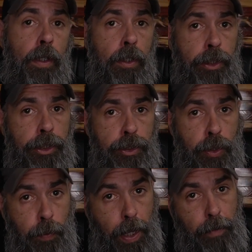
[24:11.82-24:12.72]
you just
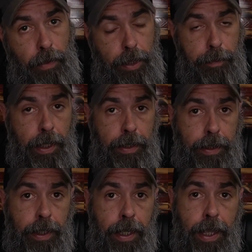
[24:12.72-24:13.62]
do what I recommend,
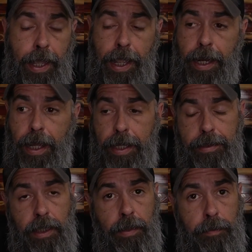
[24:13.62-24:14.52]
and I
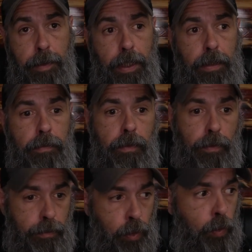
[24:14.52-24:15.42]
tell everybody,
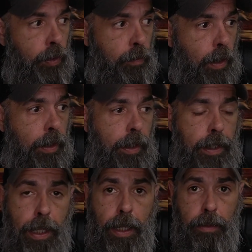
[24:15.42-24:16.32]
oh cool, you're running a
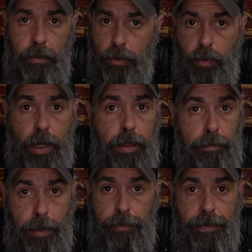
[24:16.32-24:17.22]
can, great,
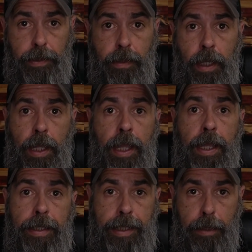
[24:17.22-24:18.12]
perfect,
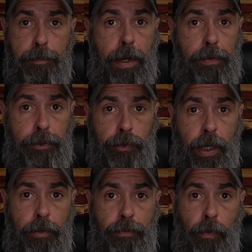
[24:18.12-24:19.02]
get a barrel
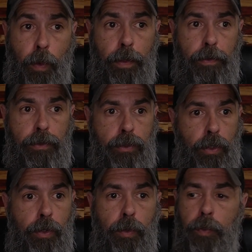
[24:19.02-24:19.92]
shroud for it
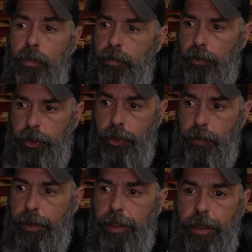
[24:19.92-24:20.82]
so
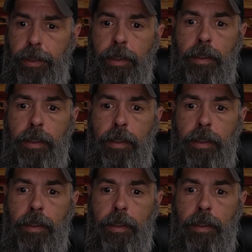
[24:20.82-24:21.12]
you can